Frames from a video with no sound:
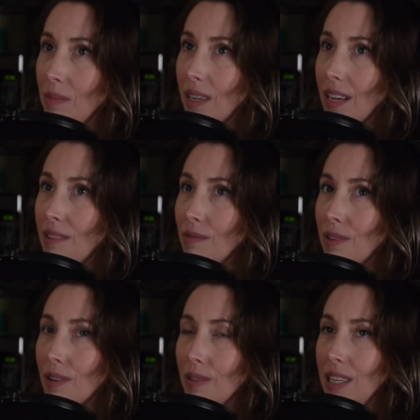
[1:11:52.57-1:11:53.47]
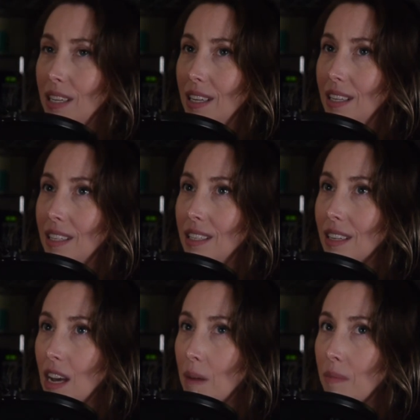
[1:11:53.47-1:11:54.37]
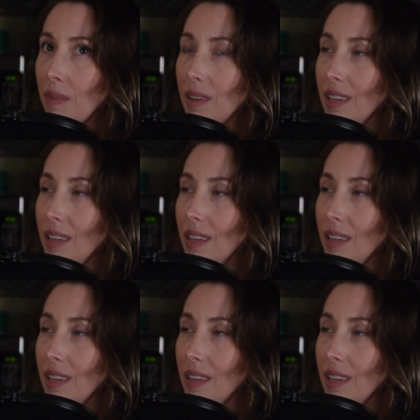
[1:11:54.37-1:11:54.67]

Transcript: I don't know. He didn't come,